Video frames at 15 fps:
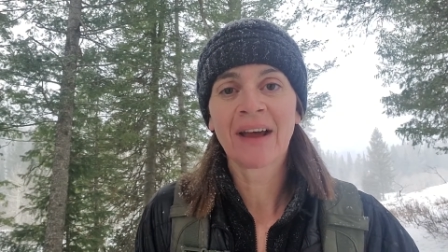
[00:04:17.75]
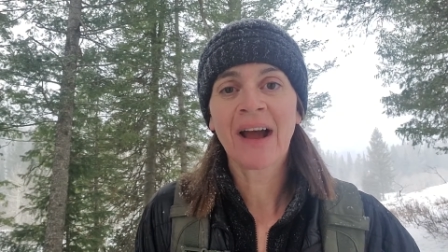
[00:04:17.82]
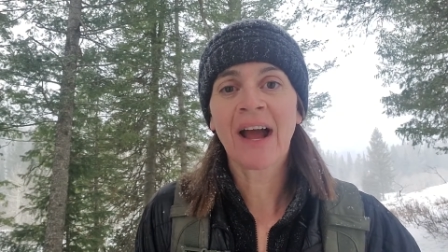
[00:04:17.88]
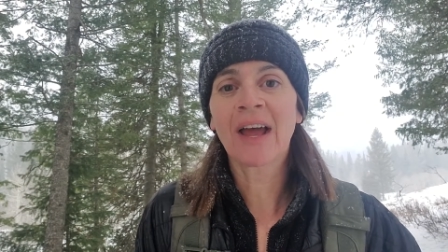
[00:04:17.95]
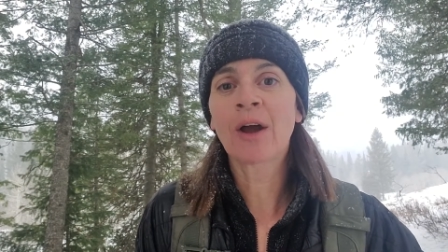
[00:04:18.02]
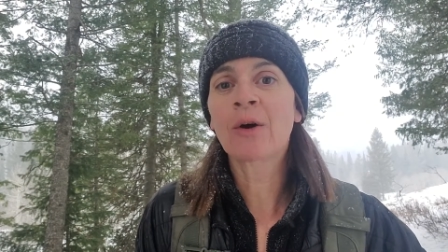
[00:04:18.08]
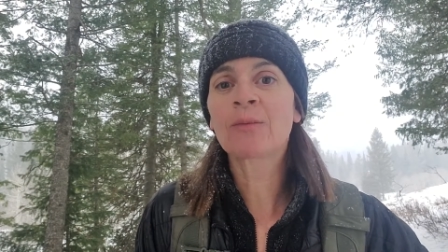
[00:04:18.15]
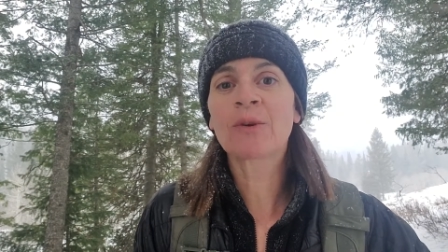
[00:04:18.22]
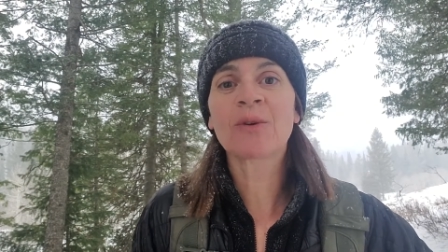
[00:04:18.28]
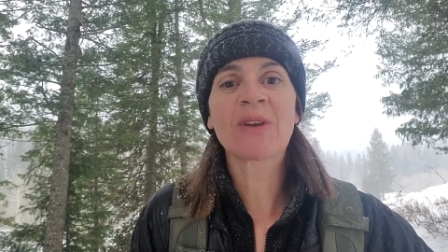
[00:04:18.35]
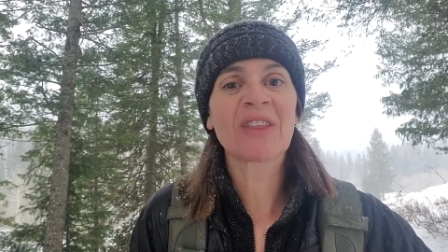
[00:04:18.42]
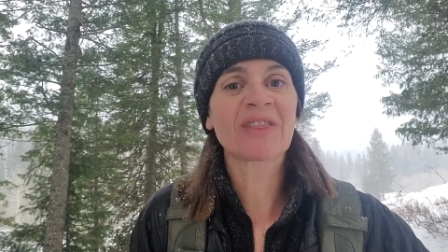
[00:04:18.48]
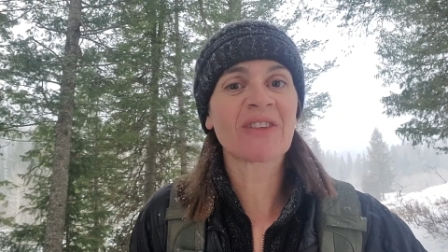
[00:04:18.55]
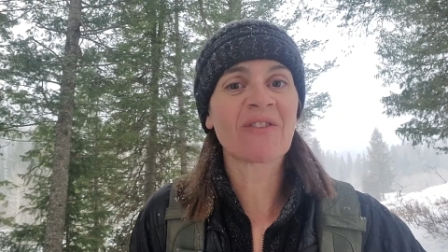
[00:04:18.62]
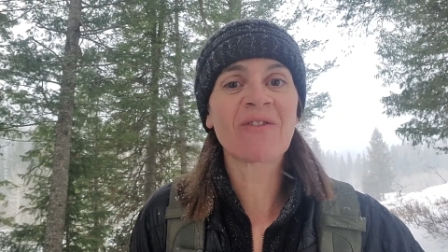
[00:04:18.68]
I hope you
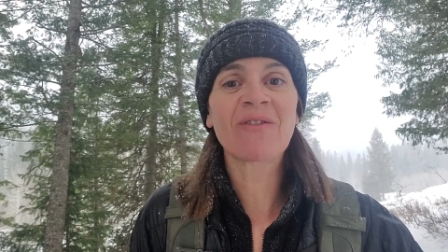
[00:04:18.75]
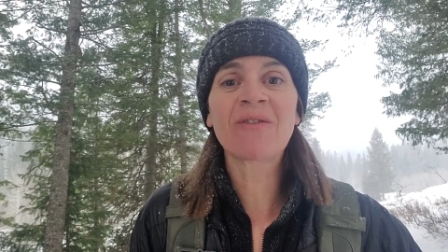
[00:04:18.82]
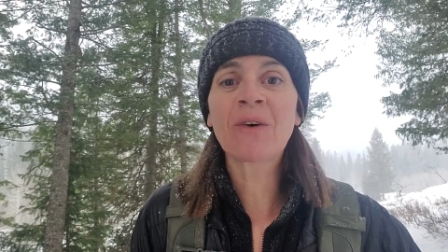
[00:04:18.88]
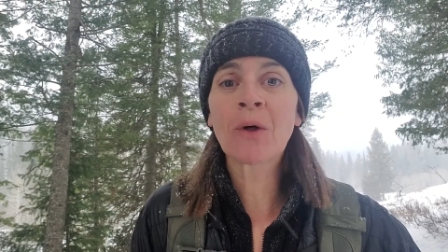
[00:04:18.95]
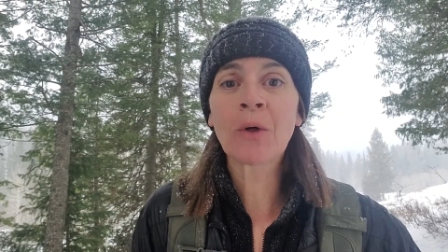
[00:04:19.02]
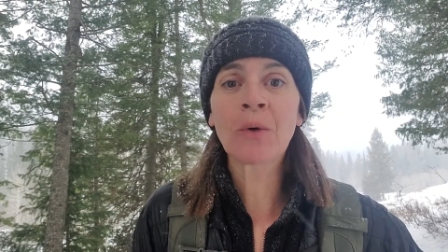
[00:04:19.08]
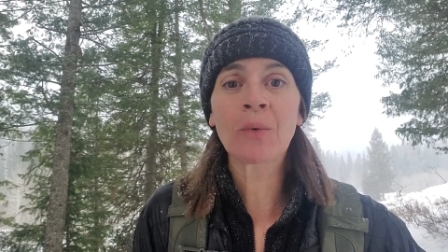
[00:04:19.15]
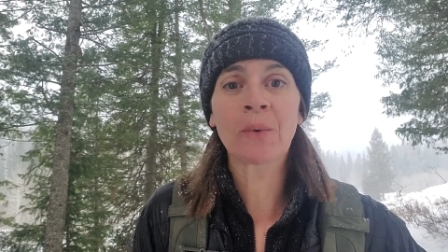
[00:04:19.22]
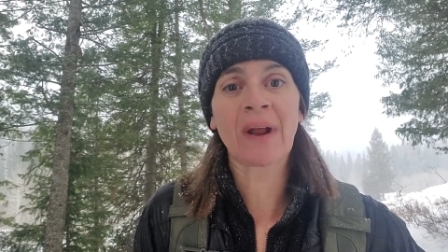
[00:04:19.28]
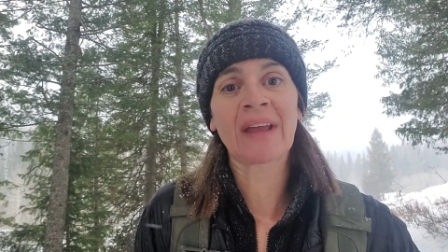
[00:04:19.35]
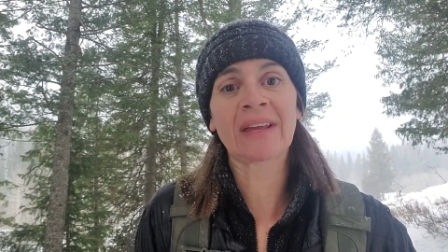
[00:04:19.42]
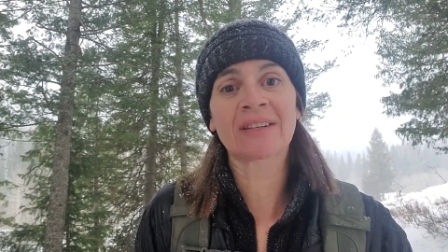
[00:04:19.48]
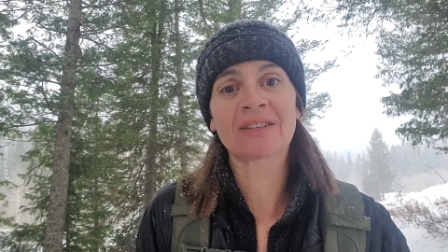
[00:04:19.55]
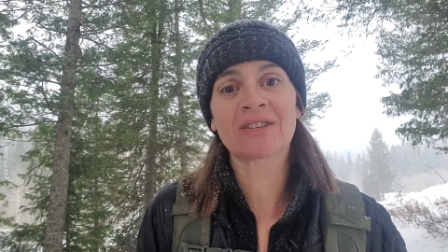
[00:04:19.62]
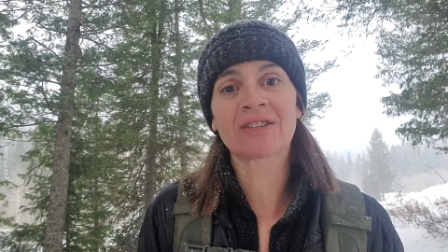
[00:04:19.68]
get the full
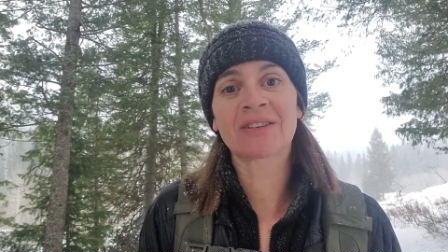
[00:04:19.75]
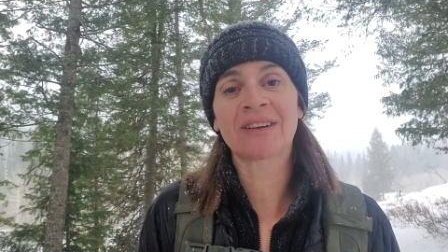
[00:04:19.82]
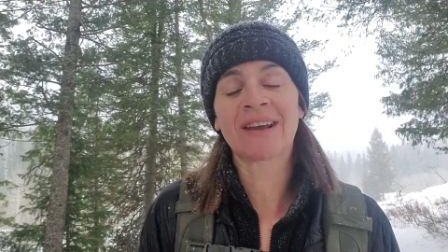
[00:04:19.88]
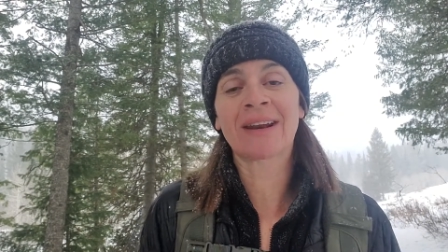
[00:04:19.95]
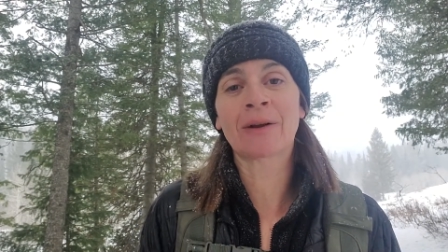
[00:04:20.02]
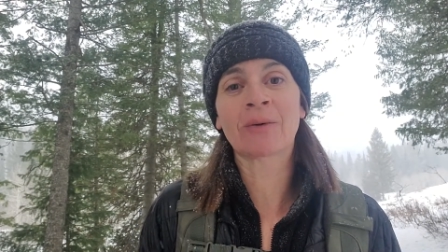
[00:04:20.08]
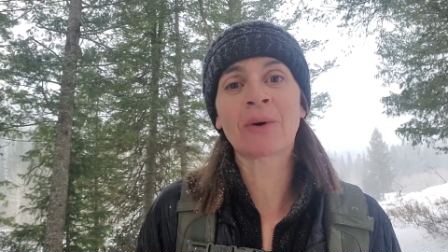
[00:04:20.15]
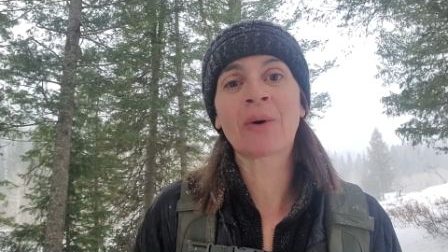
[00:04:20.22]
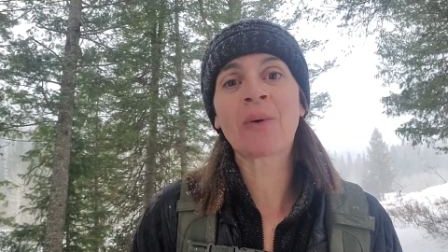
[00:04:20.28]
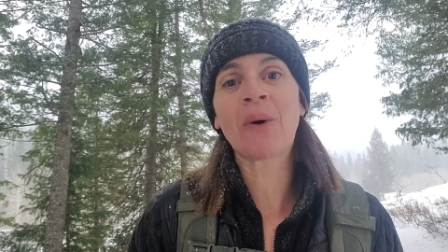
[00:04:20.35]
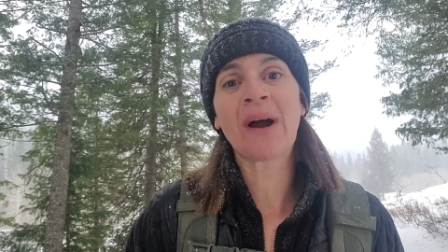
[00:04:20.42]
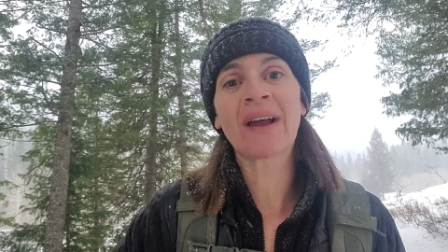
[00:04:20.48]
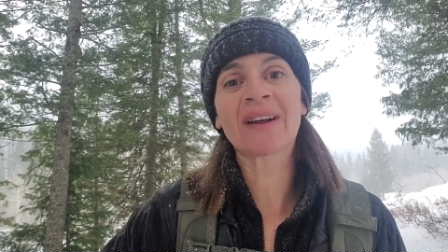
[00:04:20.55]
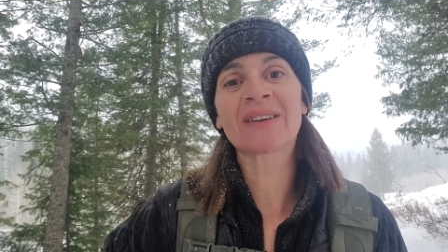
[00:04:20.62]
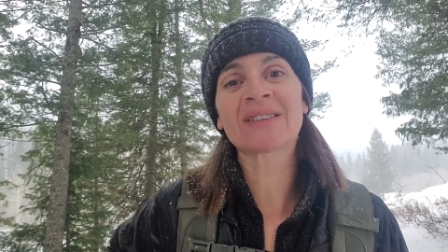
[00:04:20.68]
range, and it
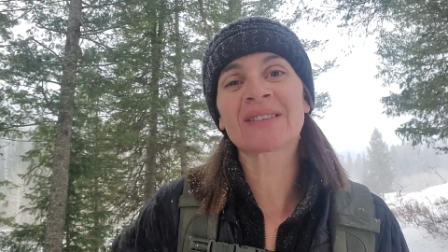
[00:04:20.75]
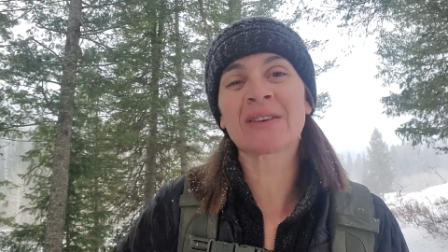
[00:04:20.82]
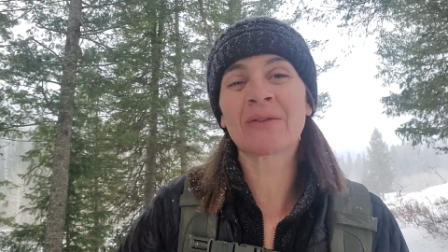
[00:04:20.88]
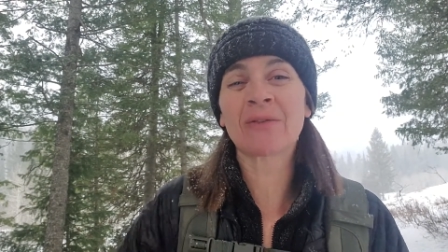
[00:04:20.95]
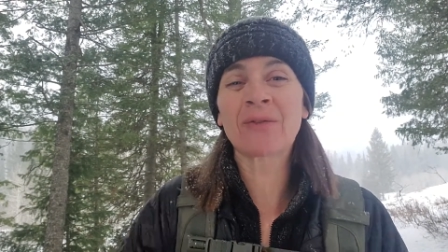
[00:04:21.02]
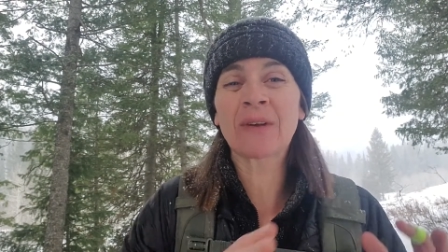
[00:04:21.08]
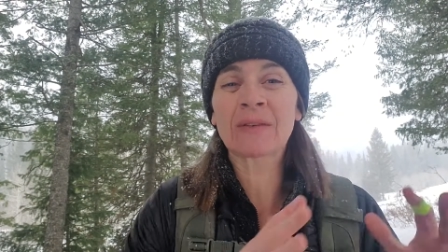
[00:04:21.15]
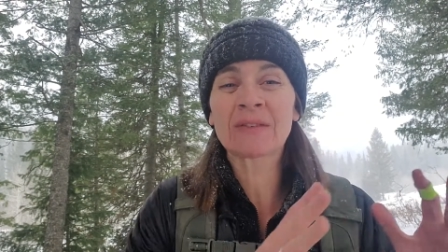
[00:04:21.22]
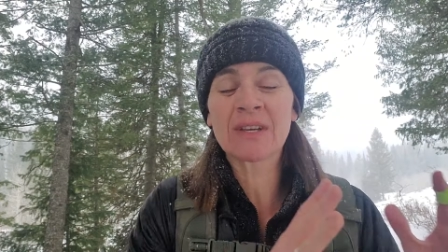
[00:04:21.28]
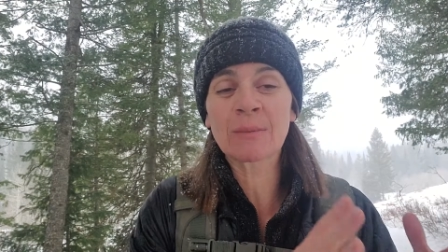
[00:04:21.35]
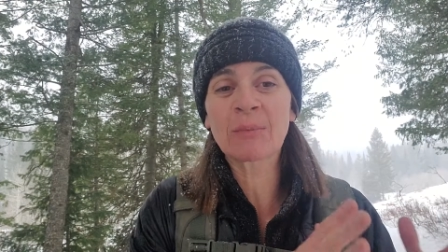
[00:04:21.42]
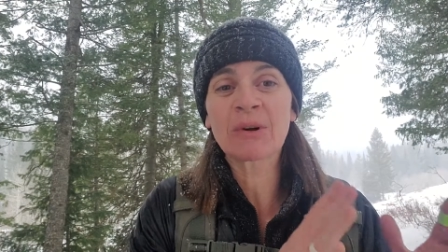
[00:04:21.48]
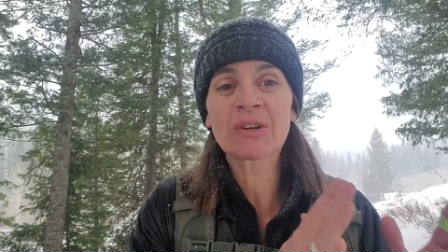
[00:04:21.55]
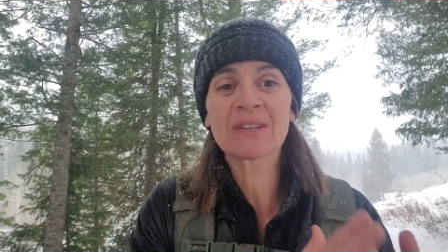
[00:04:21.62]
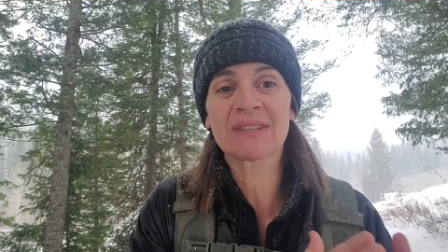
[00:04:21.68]
requires the
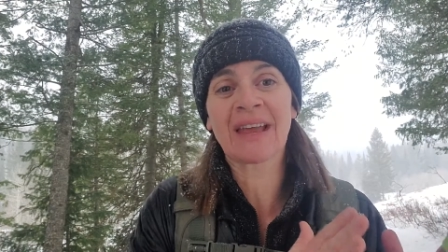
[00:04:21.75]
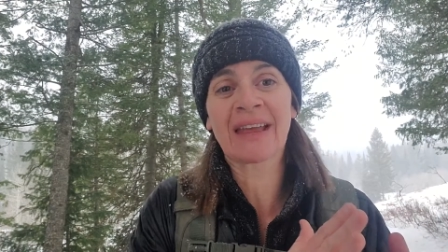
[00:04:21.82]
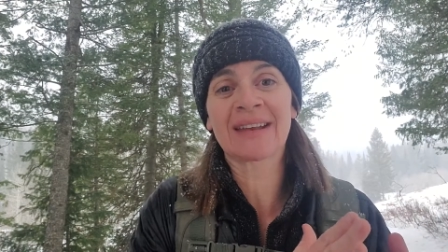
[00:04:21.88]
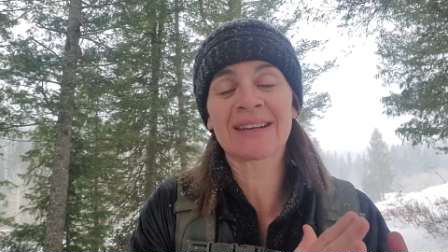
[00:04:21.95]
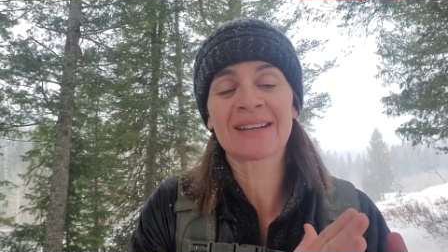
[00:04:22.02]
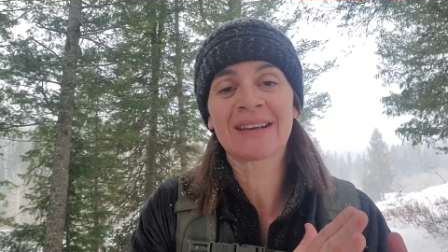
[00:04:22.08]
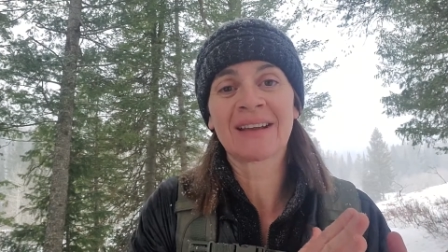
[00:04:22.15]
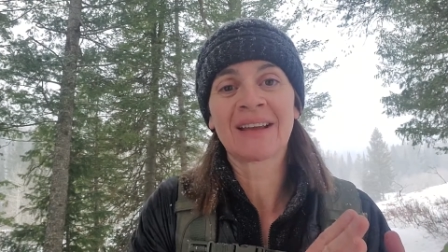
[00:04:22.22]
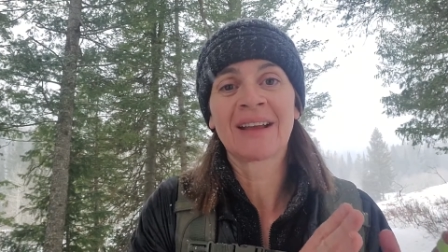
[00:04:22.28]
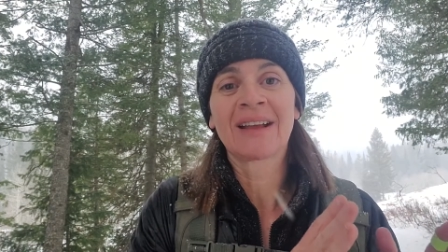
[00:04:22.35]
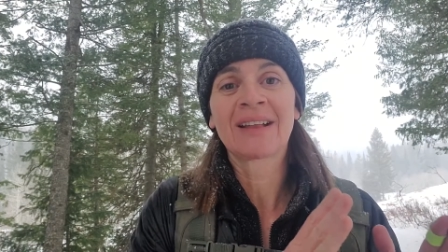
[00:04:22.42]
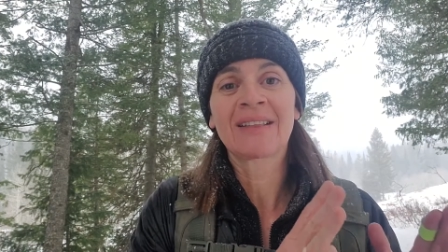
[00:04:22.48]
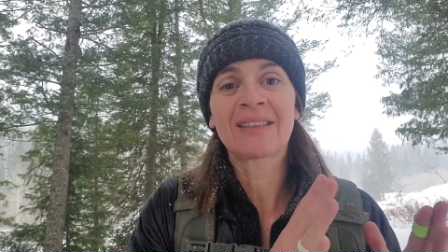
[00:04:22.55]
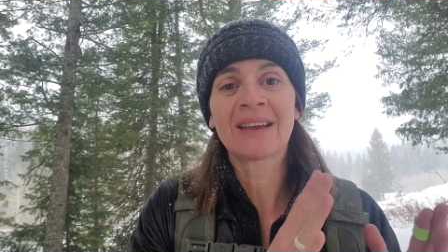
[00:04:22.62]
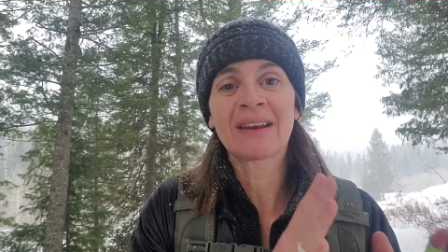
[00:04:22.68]
50%
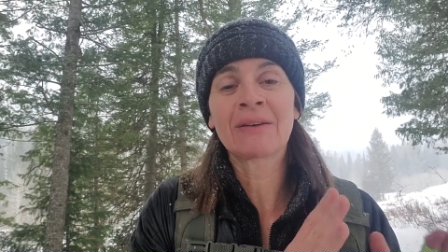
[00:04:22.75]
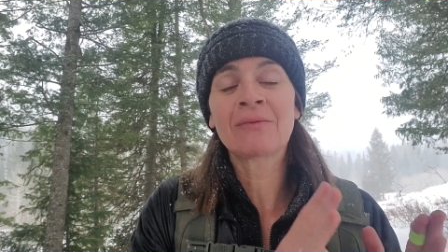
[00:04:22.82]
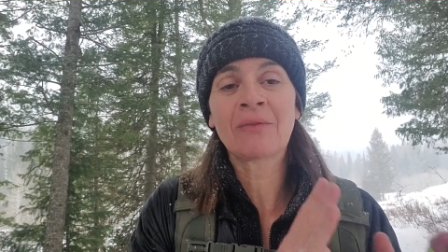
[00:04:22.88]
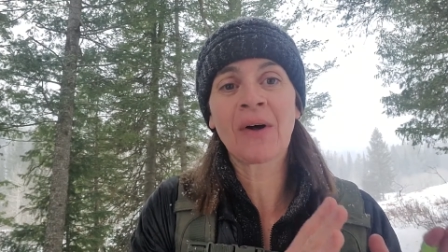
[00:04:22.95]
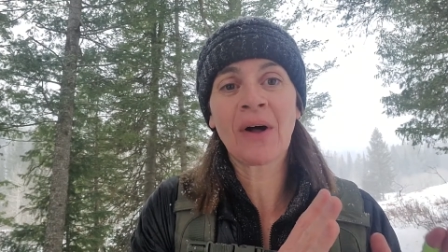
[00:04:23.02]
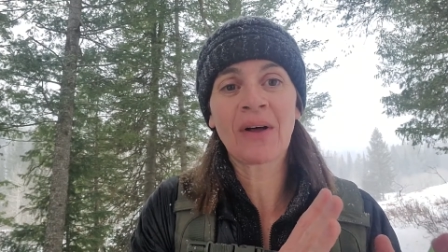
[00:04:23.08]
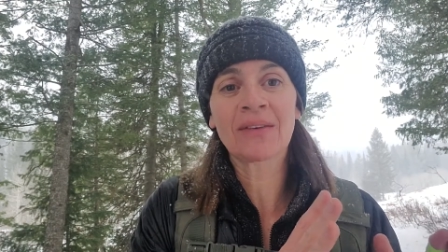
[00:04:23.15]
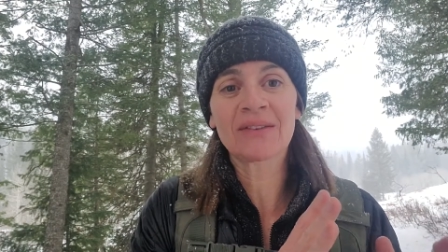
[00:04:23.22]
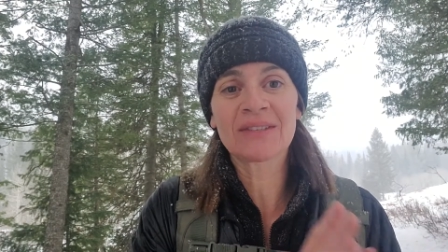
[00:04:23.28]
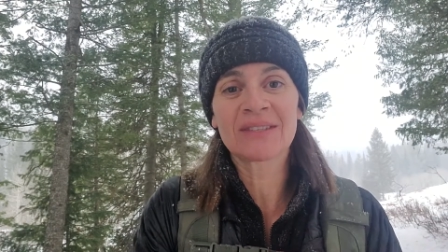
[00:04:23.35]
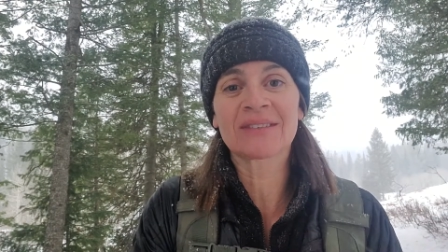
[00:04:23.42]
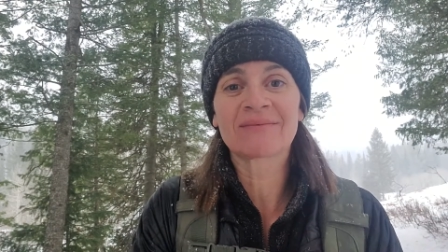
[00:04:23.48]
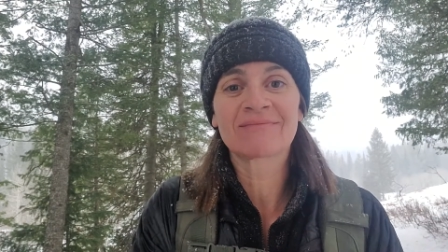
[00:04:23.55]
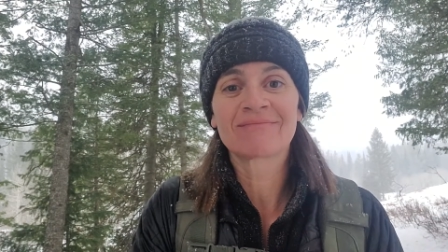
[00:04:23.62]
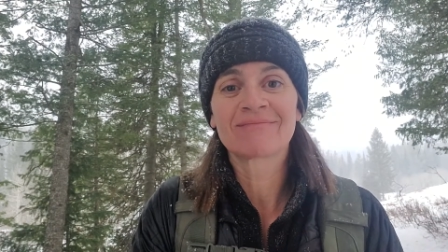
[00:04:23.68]
that involves